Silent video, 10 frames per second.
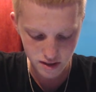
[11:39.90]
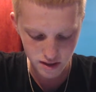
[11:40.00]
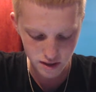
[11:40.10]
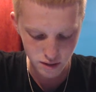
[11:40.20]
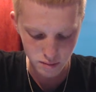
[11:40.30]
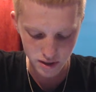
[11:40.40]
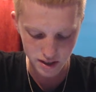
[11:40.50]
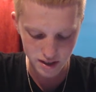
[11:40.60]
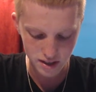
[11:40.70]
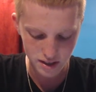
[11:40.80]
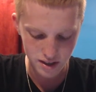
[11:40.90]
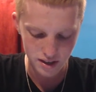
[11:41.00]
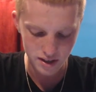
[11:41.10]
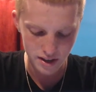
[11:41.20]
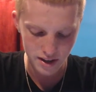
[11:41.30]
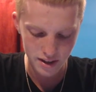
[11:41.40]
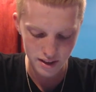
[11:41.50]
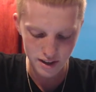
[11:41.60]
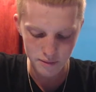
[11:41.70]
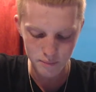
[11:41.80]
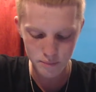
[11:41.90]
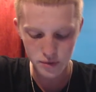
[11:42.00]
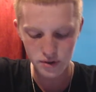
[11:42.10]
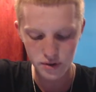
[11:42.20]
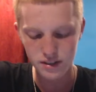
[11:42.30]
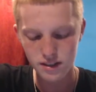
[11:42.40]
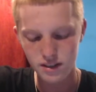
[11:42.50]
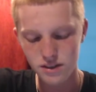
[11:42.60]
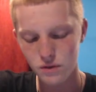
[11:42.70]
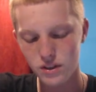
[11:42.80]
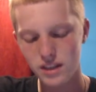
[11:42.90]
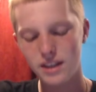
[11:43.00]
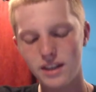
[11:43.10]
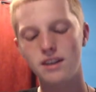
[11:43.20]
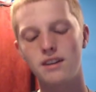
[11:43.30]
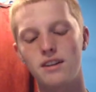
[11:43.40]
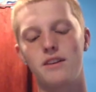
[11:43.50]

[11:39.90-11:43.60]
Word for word: Oh my god, and that princess over there.